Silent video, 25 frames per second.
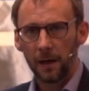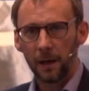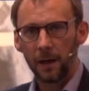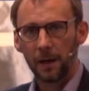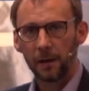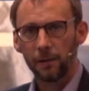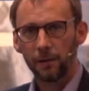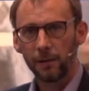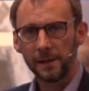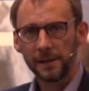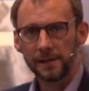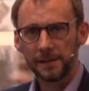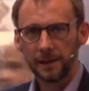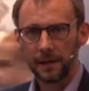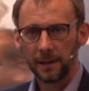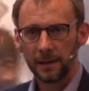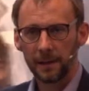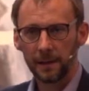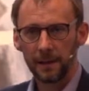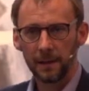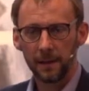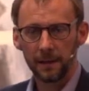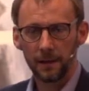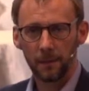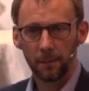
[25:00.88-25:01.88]

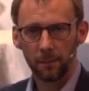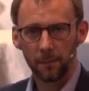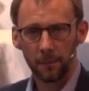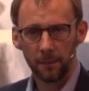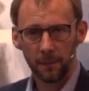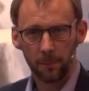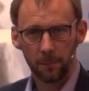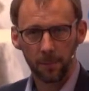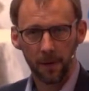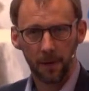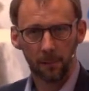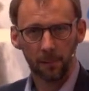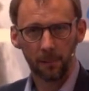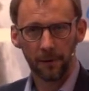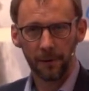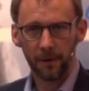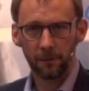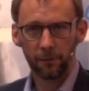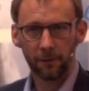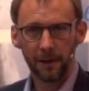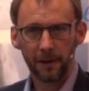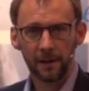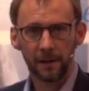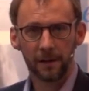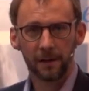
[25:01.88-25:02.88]
increasingly the public
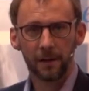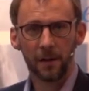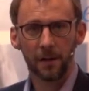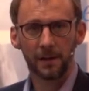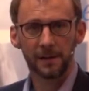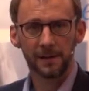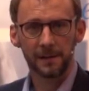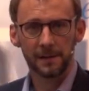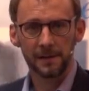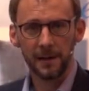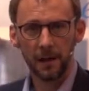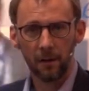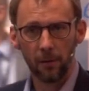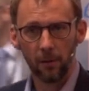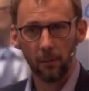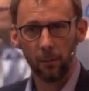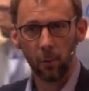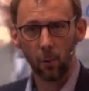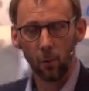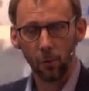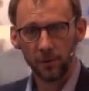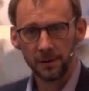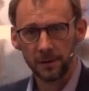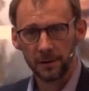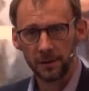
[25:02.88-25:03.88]
recognises how
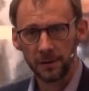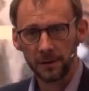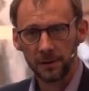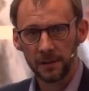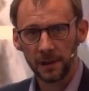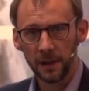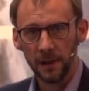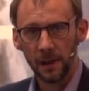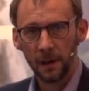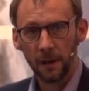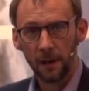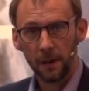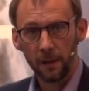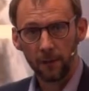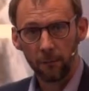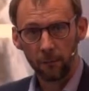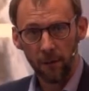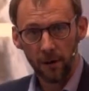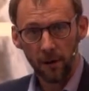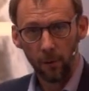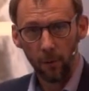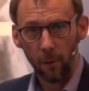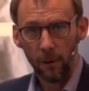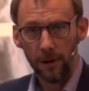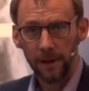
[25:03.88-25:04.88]
important the
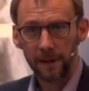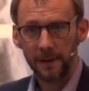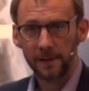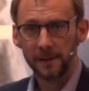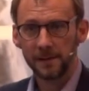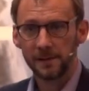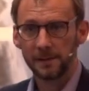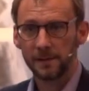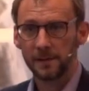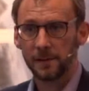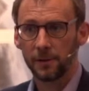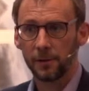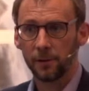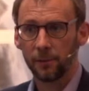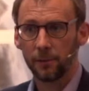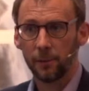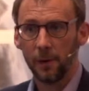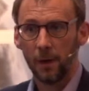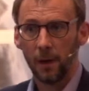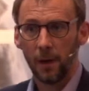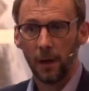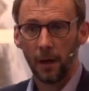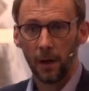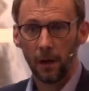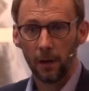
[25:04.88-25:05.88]
railway is to
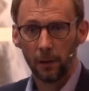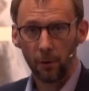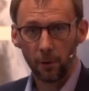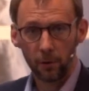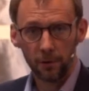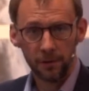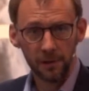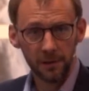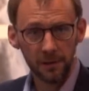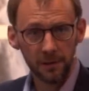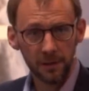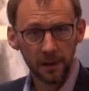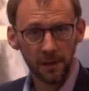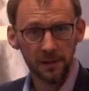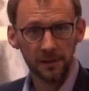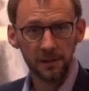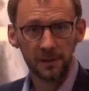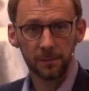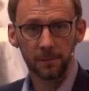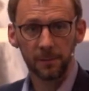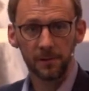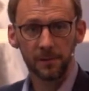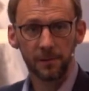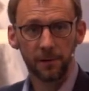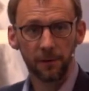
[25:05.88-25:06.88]
not just
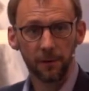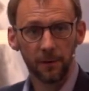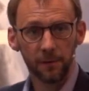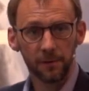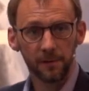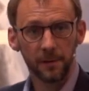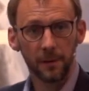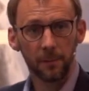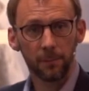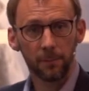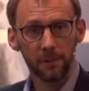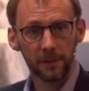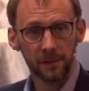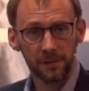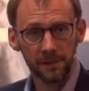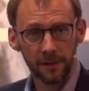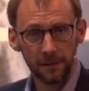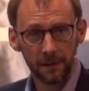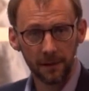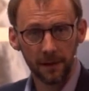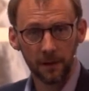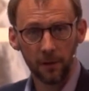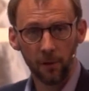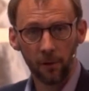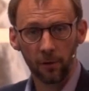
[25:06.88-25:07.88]
customers who use it, but to
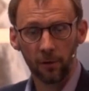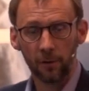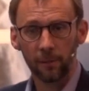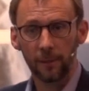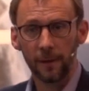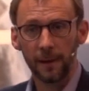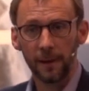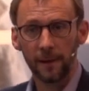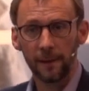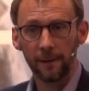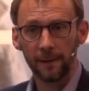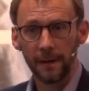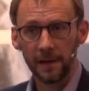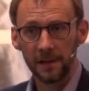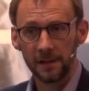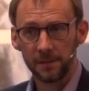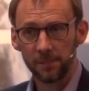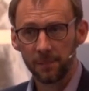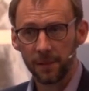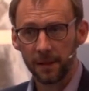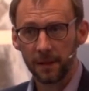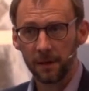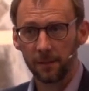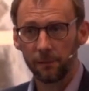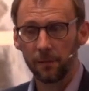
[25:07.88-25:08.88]
the economy, and that's
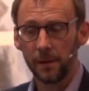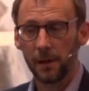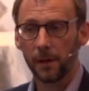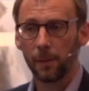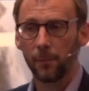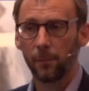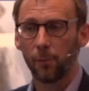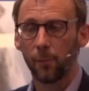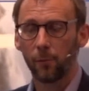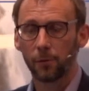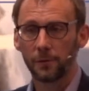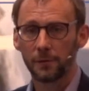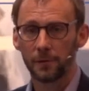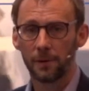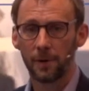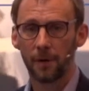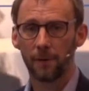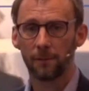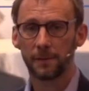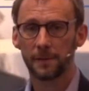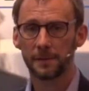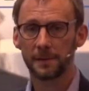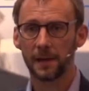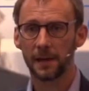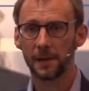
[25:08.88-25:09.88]
been a really important
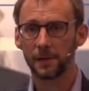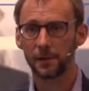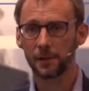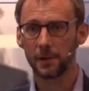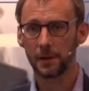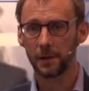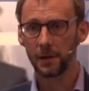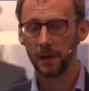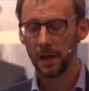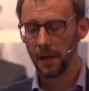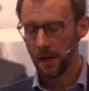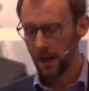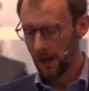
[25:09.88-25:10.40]
conversation.